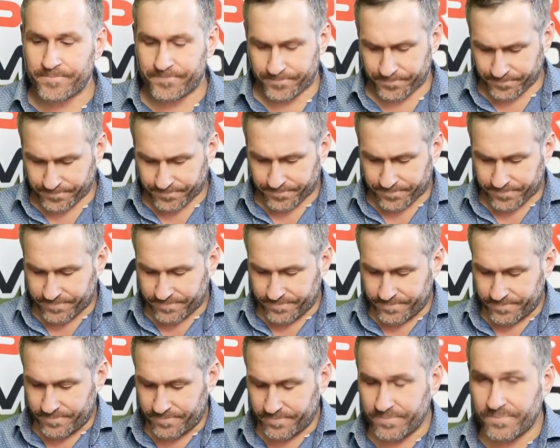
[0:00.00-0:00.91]
he's gonna
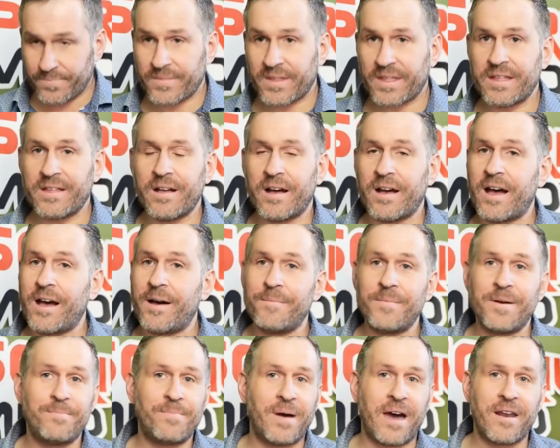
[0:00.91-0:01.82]
sign?
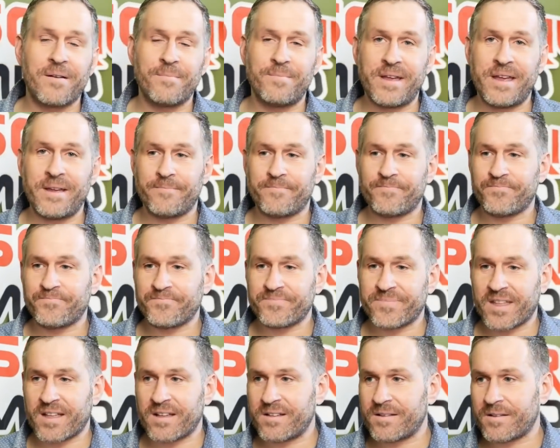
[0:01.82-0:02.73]
It better be
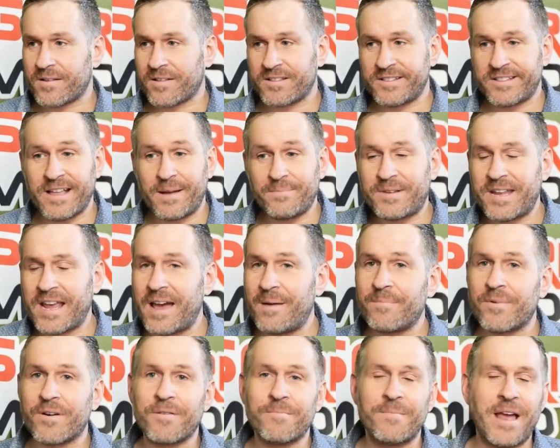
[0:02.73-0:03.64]

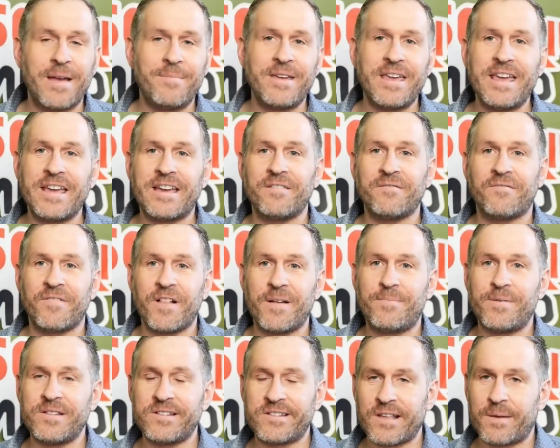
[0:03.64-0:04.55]
September. Maybe he can
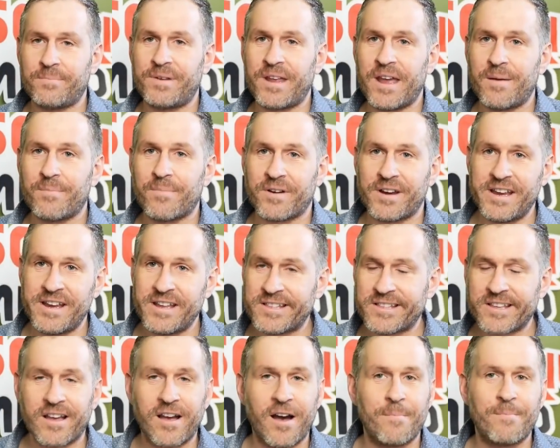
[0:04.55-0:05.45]
flip it in September. He
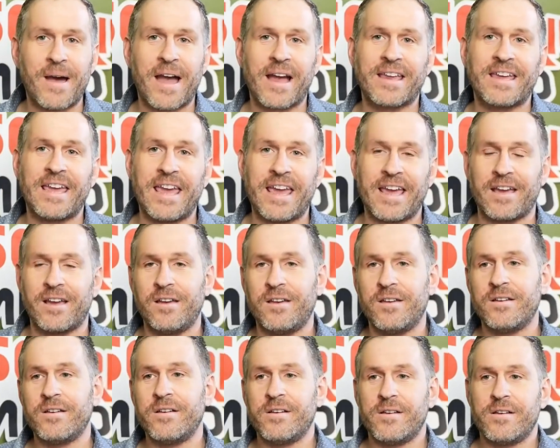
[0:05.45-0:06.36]
is the comeback king,
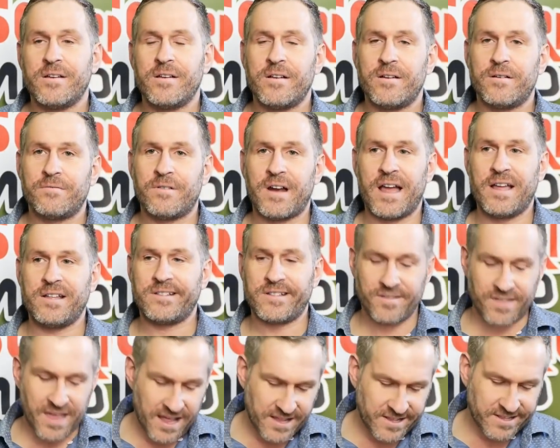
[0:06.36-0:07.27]
right?
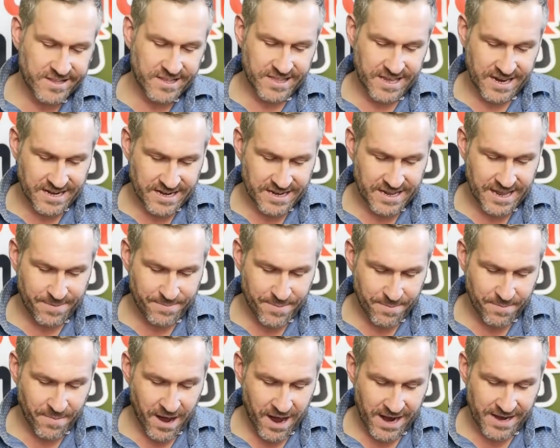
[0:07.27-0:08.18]
So that's the thing to keep
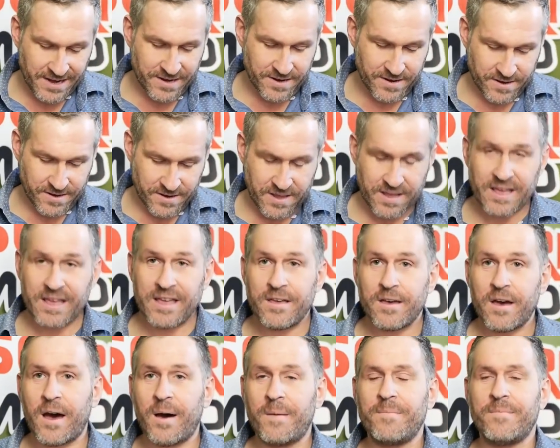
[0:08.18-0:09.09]
in mind.
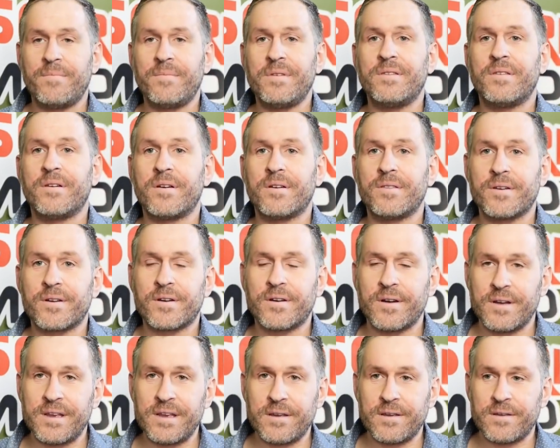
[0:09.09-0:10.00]
There could.